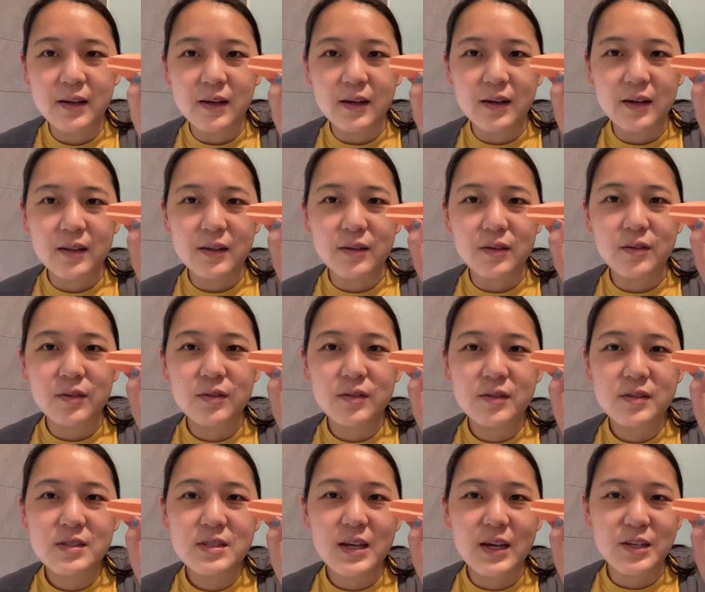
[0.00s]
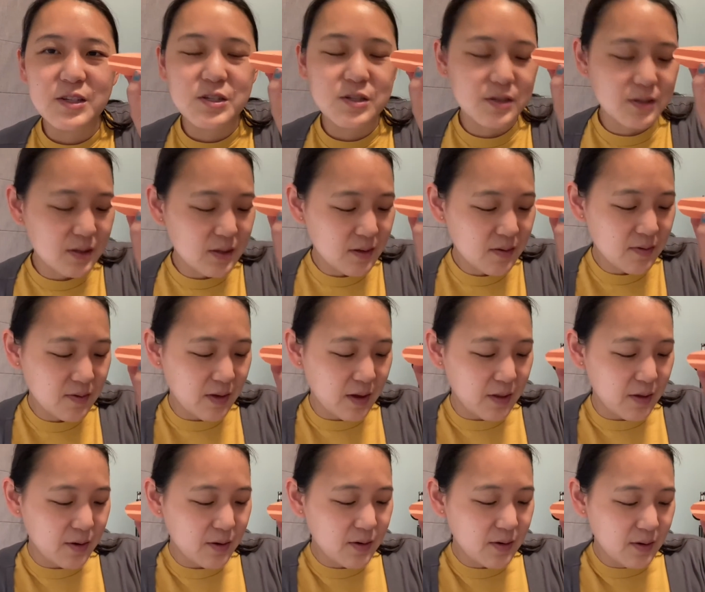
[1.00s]
a little texture to the
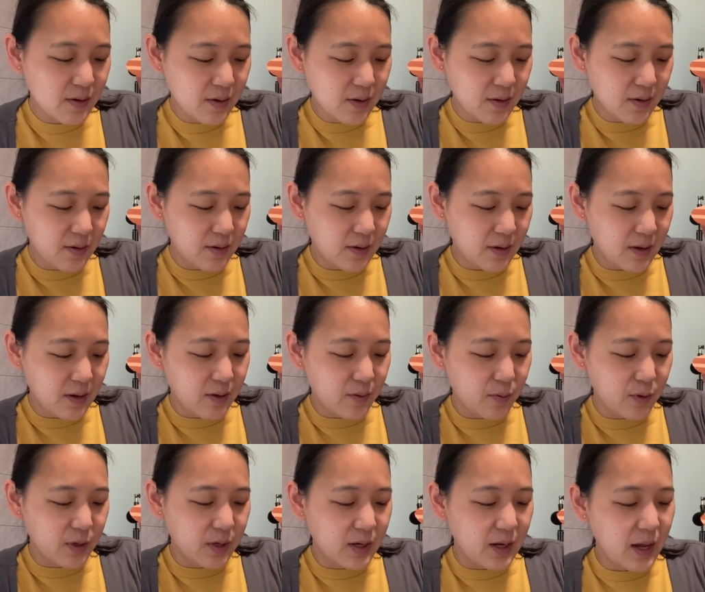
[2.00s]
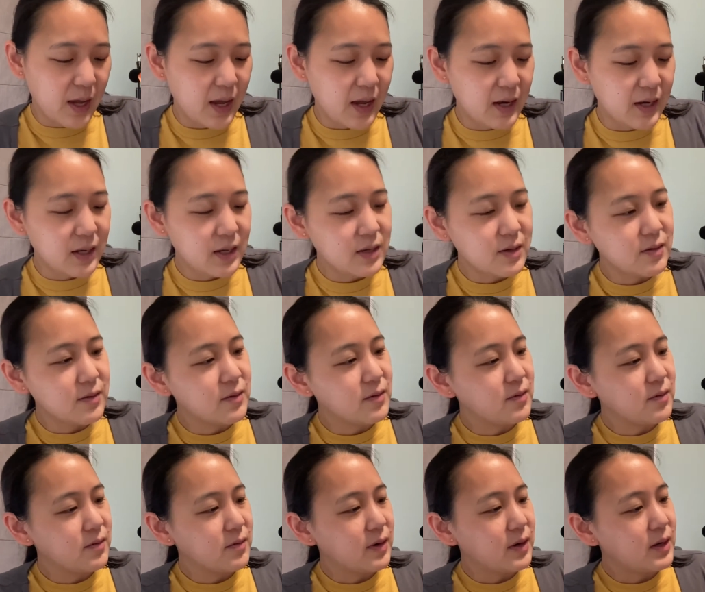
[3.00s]
feather, and we're going to add it
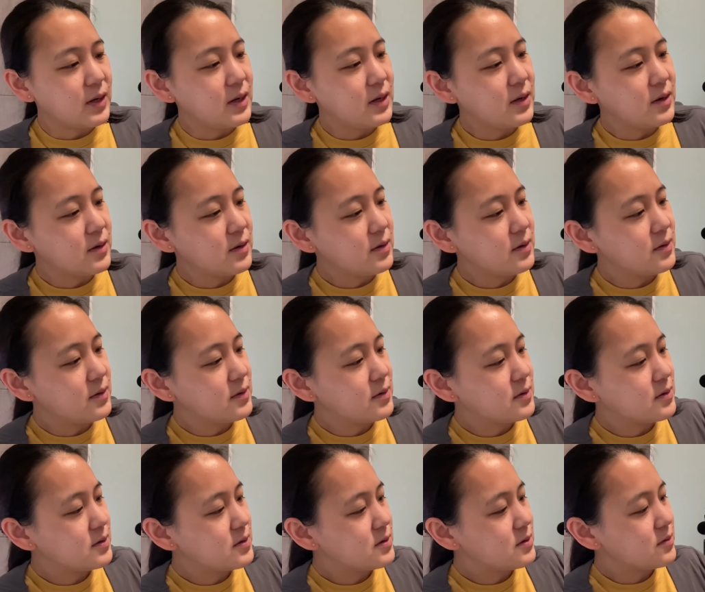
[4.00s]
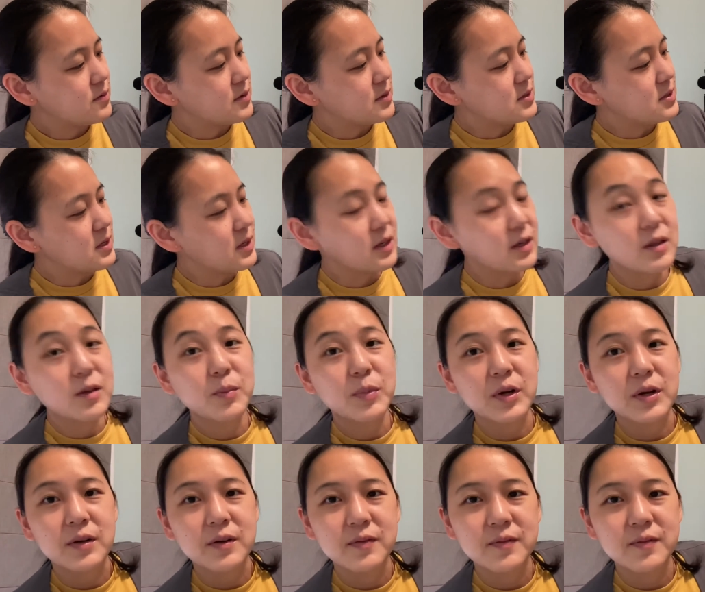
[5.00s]
right here to one side of the bird.